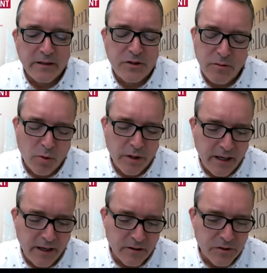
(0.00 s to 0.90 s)
2 more
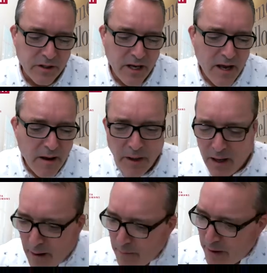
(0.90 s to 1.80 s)
years.
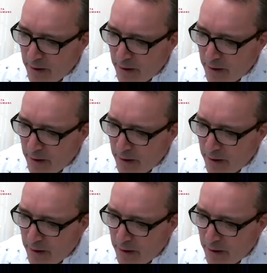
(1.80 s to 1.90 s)
But